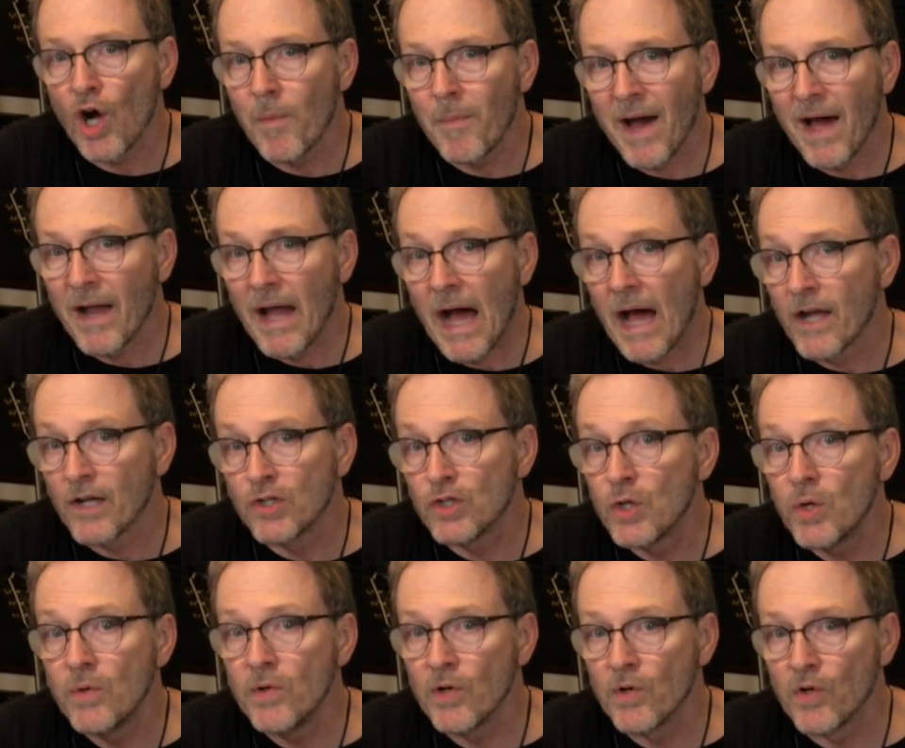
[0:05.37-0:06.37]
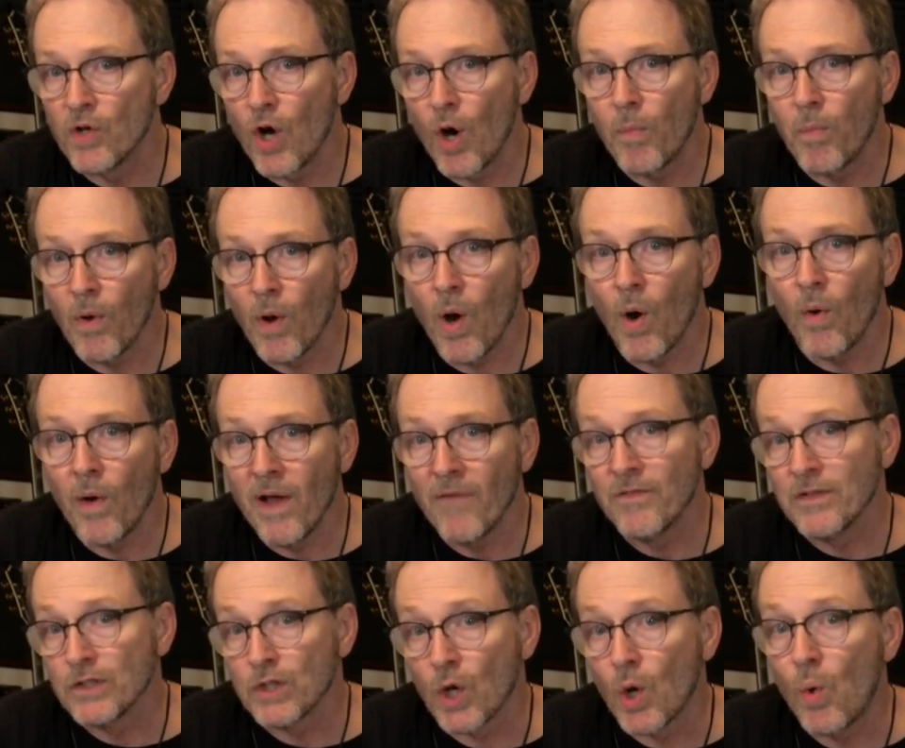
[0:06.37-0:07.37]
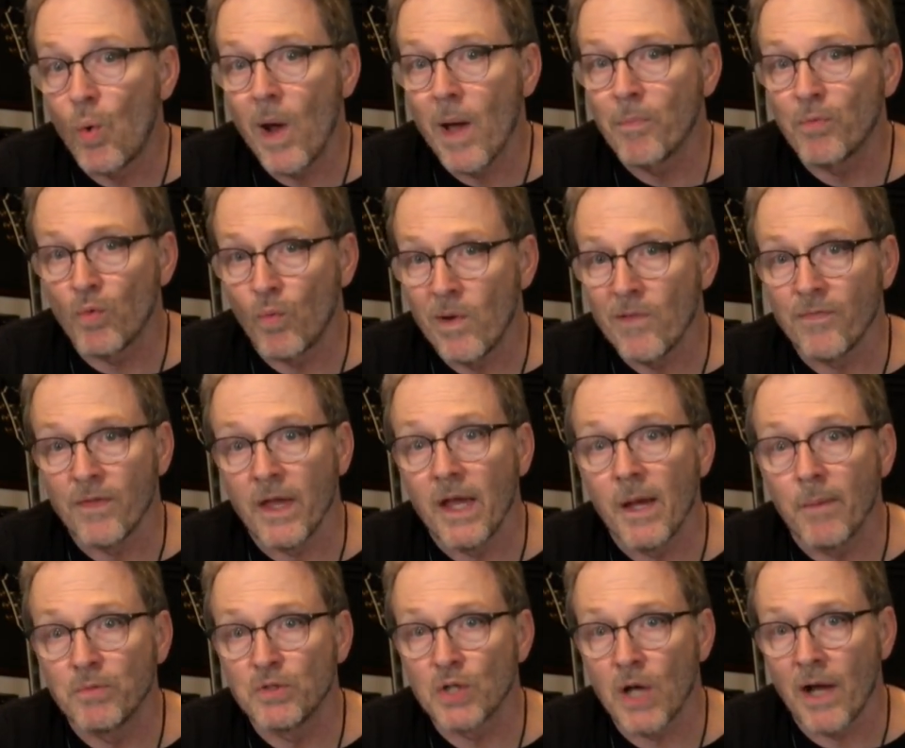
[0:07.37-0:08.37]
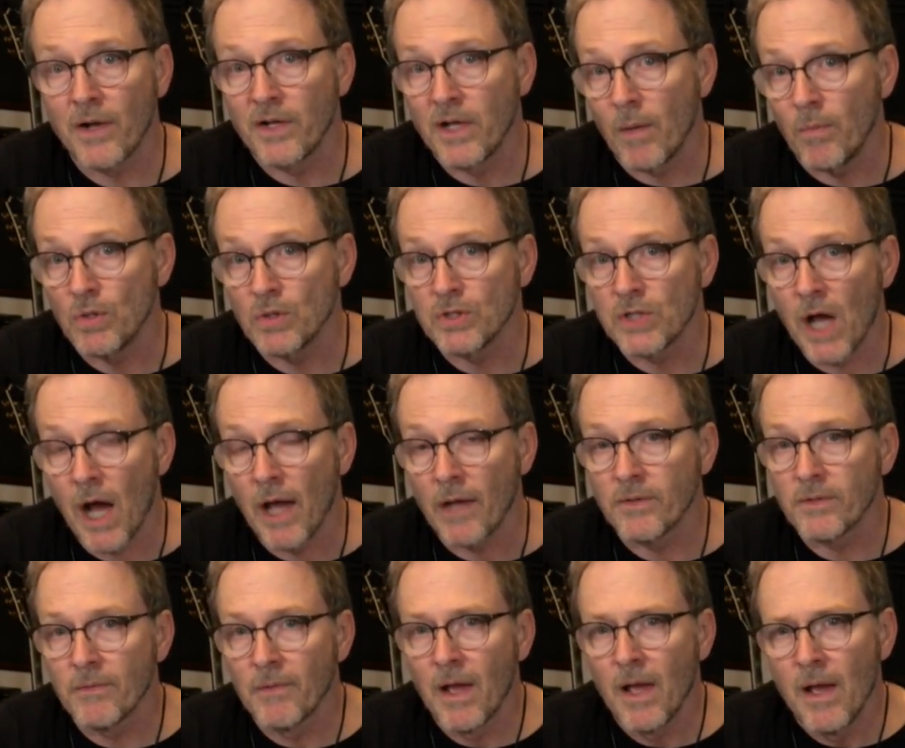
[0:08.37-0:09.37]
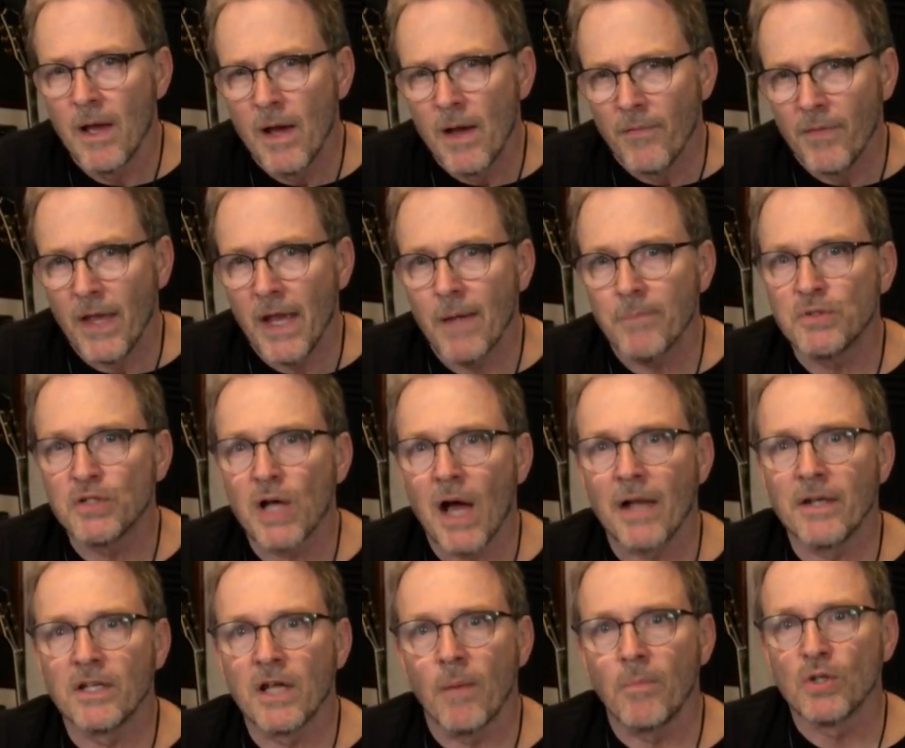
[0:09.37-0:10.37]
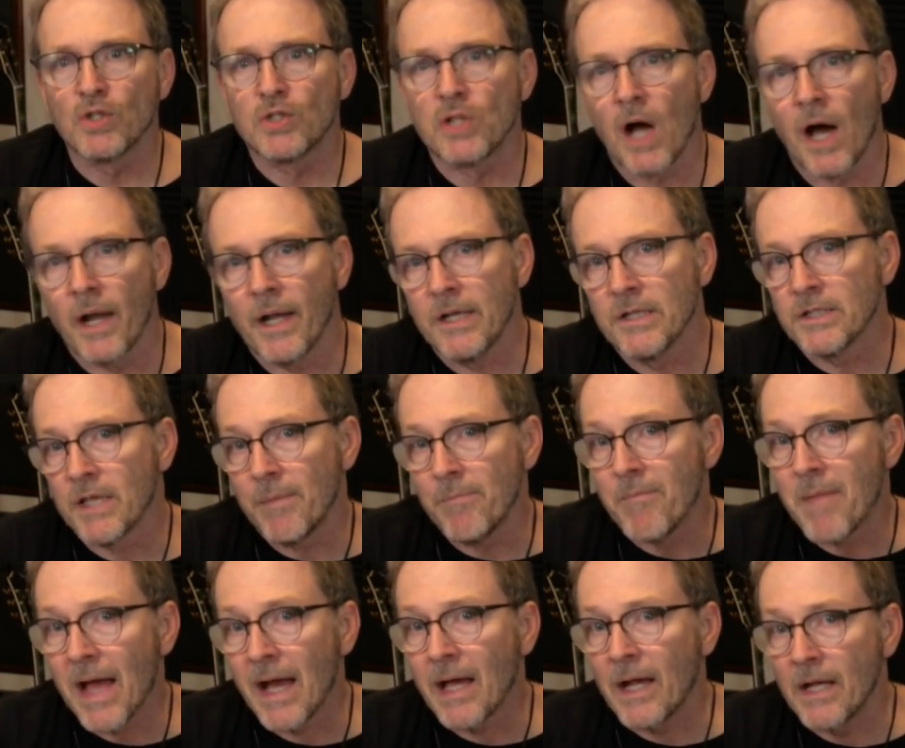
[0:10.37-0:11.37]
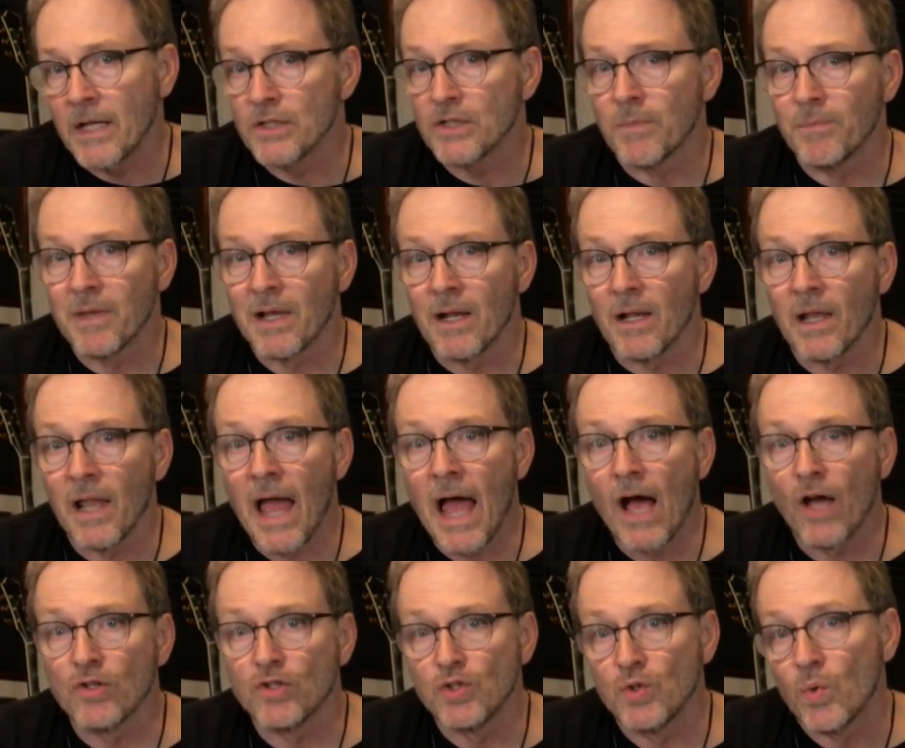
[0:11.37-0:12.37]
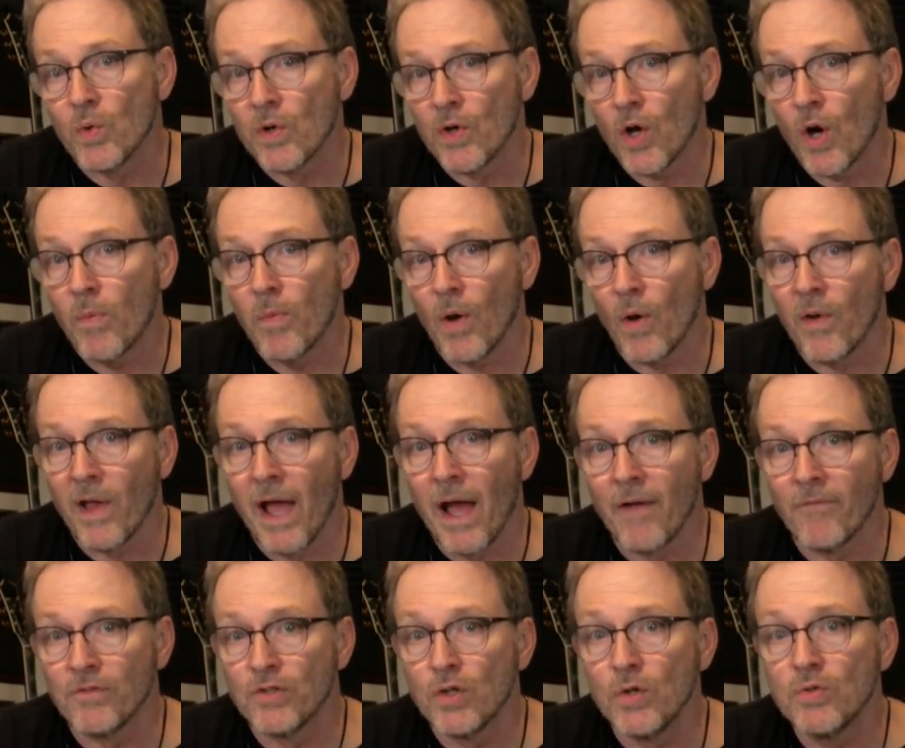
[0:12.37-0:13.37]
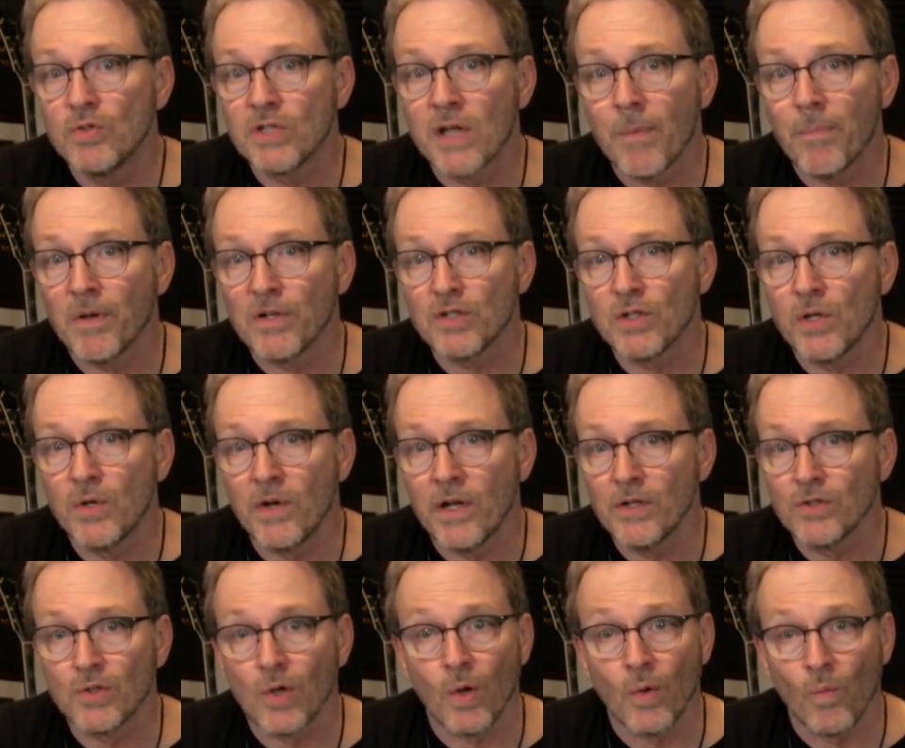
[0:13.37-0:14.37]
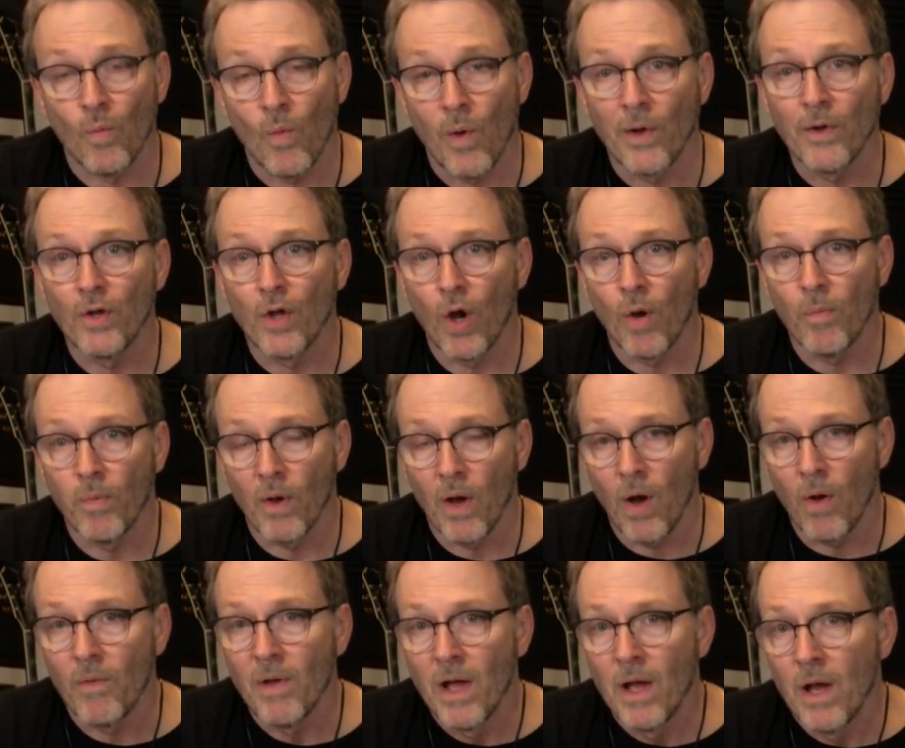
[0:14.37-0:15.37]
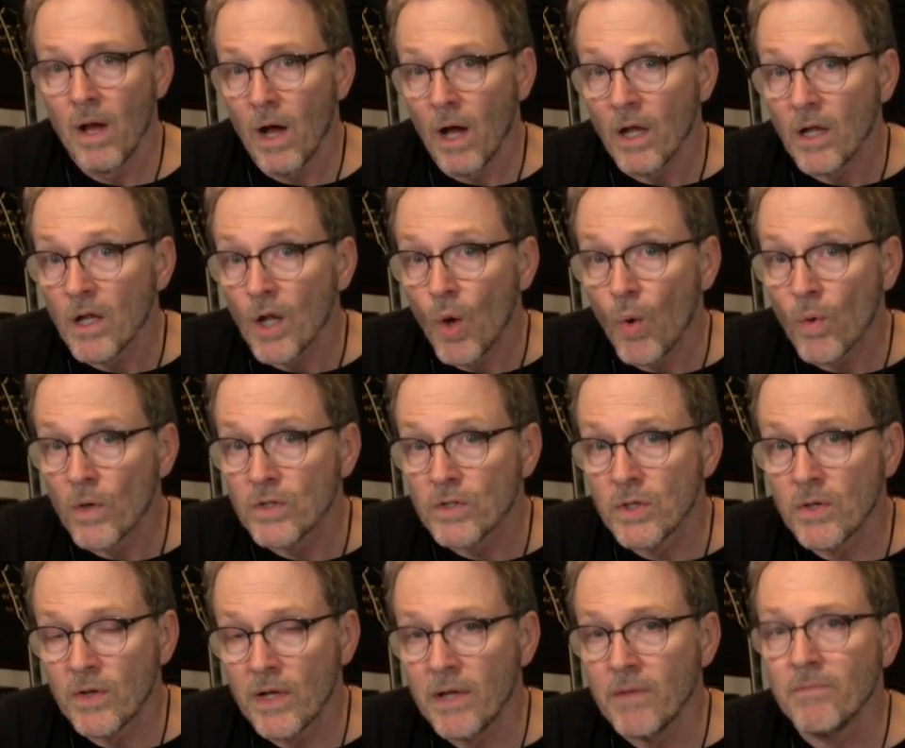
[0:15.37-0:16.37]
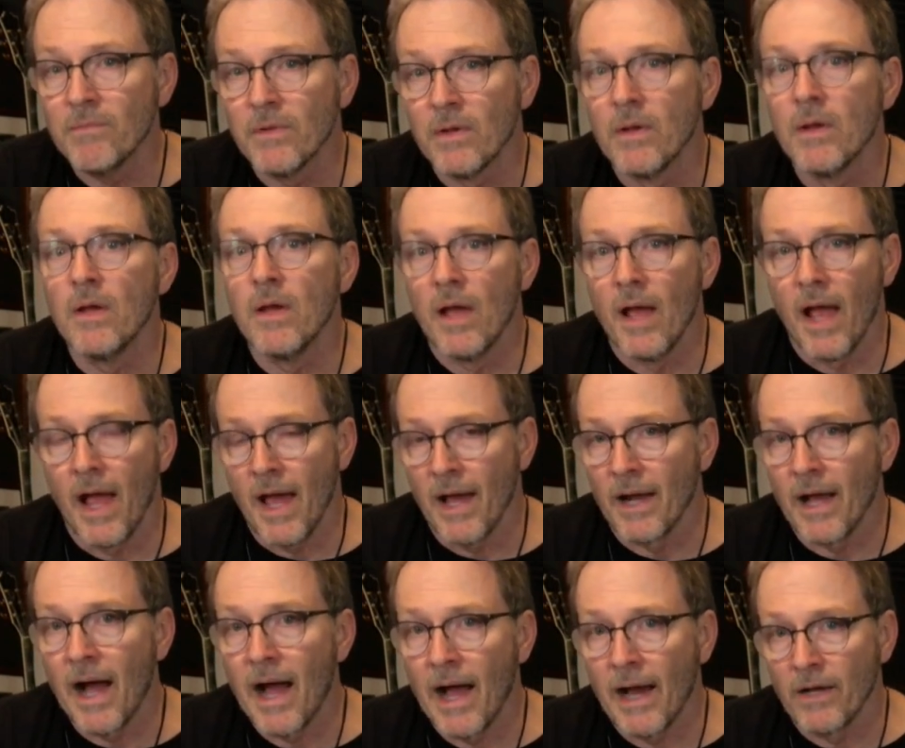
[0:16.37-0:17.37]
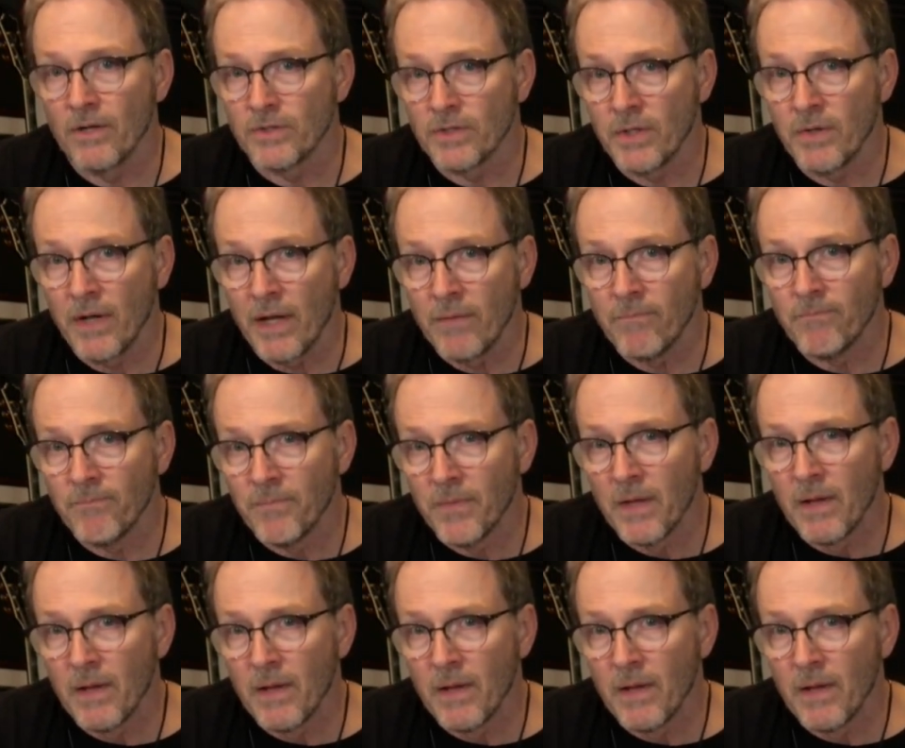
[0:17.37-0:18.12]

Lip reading: about how to tune your dobro if it's equipped with the Hipshot Doubleshot. The Hipshot Doubleshot is a mechanism that allows your dobro to have two separate tunings on one dobro, a lower tuning and a higher tuning.